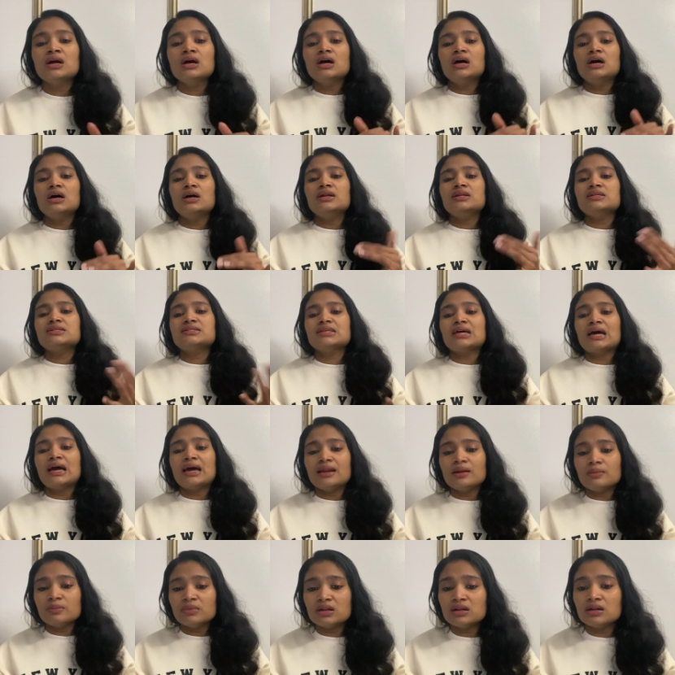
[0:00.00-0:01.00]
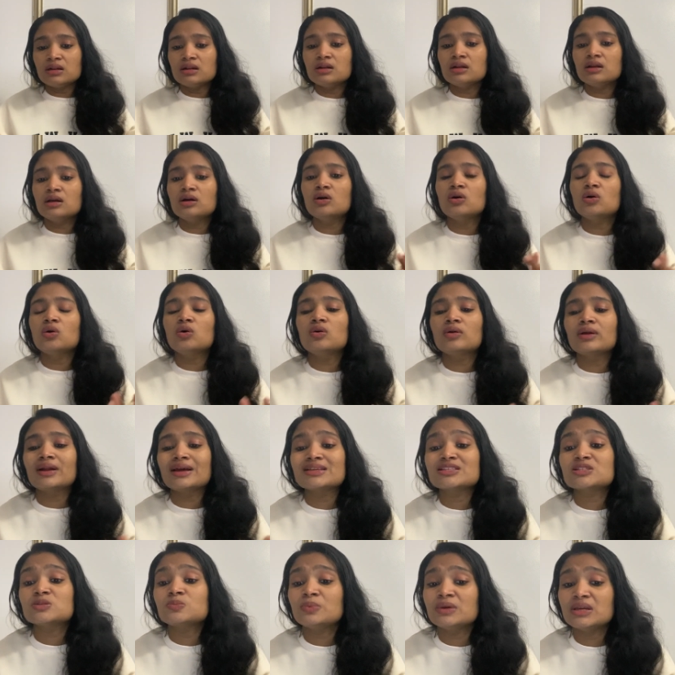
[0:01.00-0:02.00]
uh, desirable or
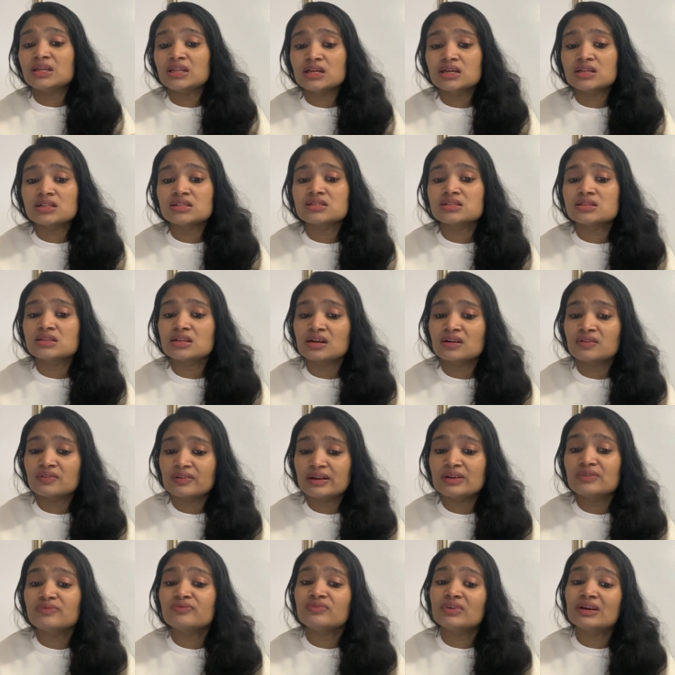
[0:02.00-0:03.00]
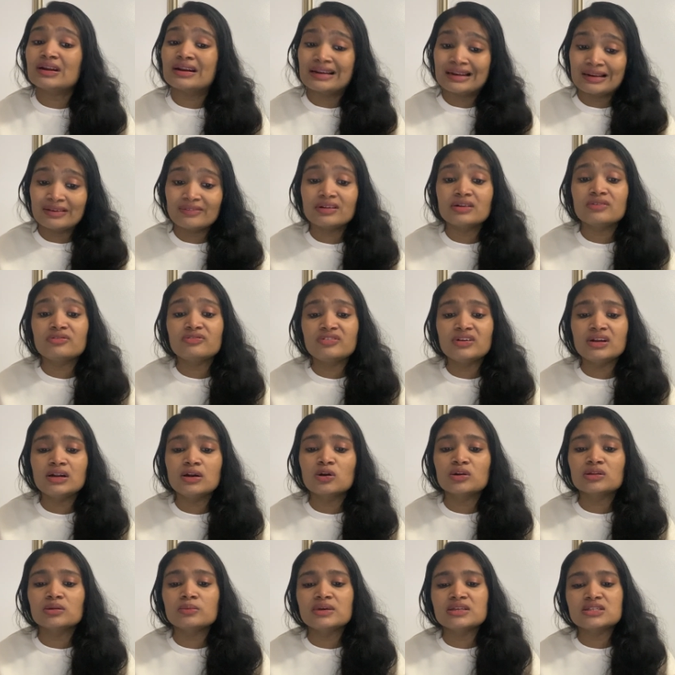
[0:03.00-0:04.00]
experience in the relevant, relevant field
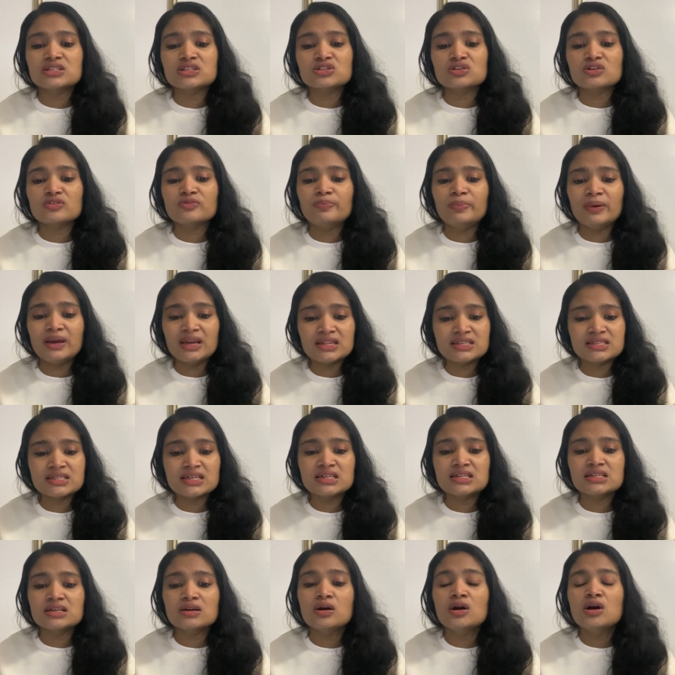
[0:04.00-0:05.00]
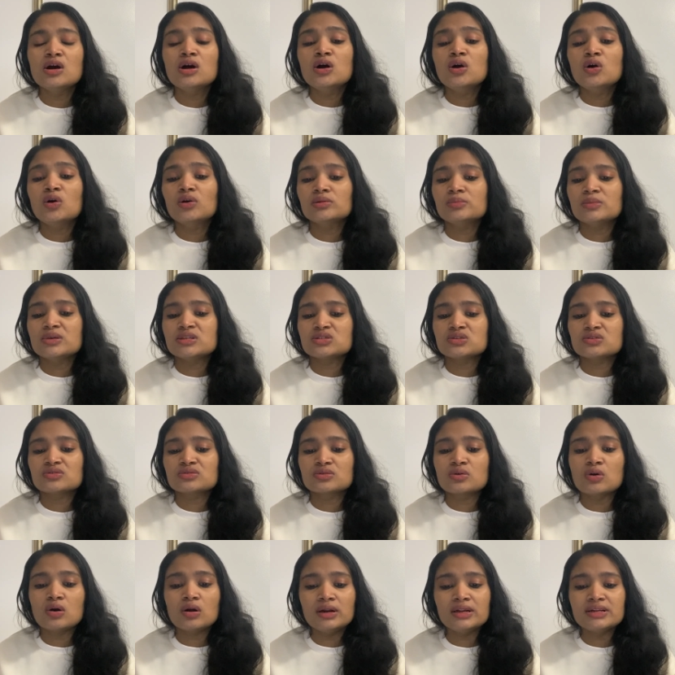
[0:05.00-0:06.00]
on the basis of patent on the basis of
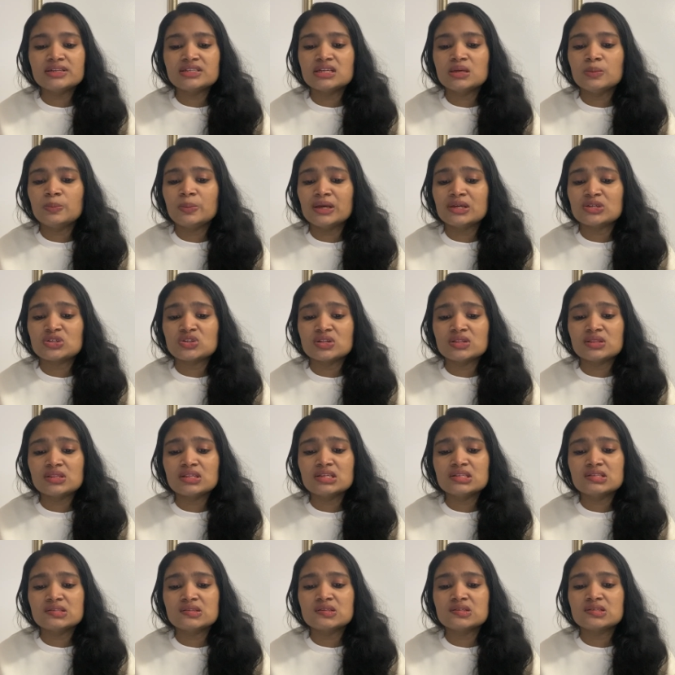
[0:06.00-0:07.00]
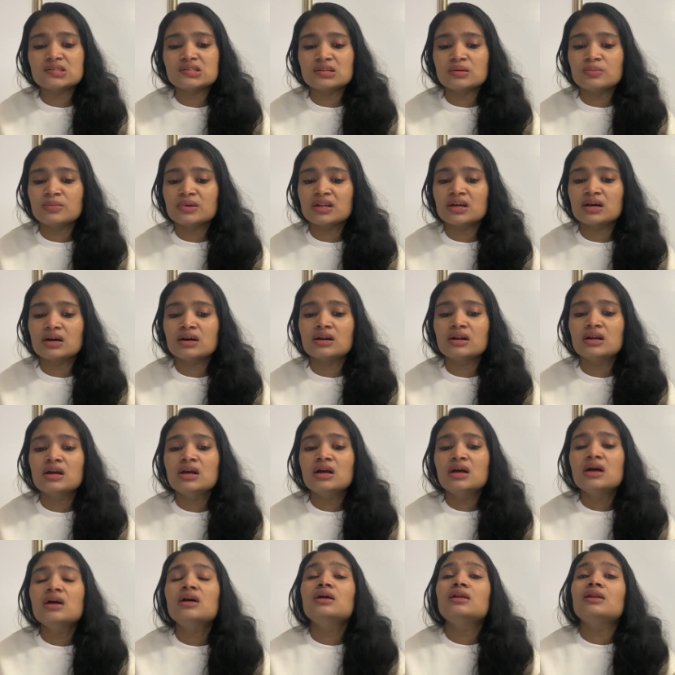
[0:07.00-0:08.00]
quality phd thesis seminar
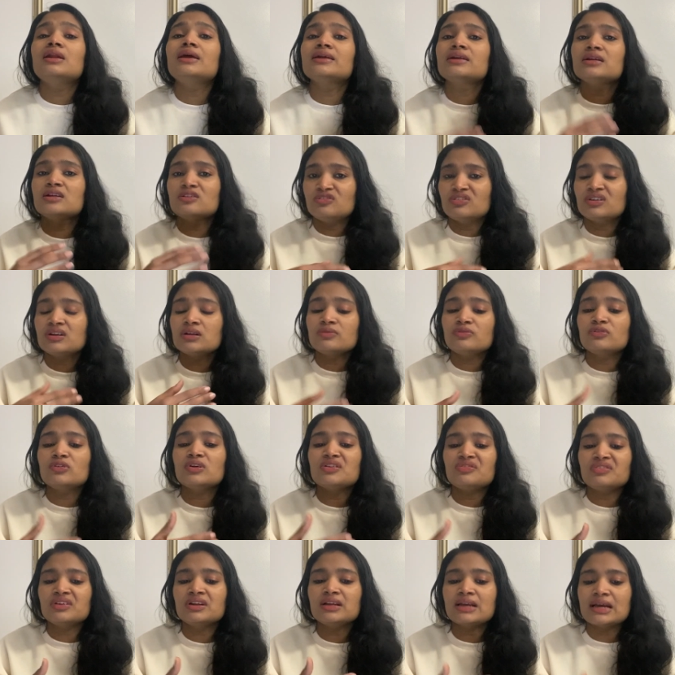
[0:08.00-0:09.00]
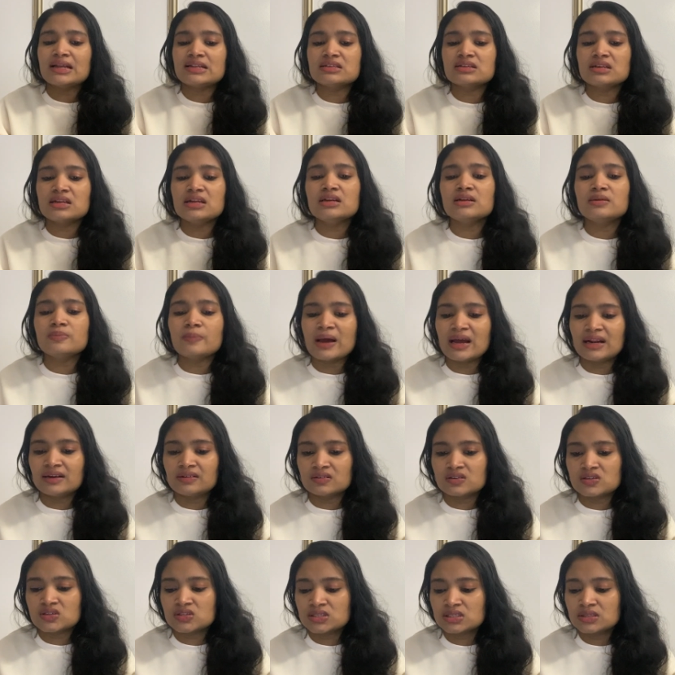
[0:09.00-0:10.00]
like different for different category
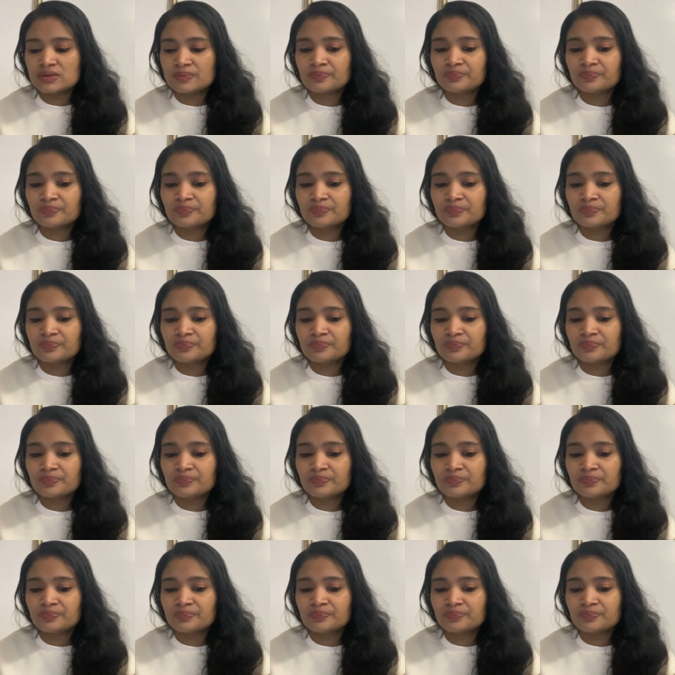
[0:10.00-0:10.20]
matters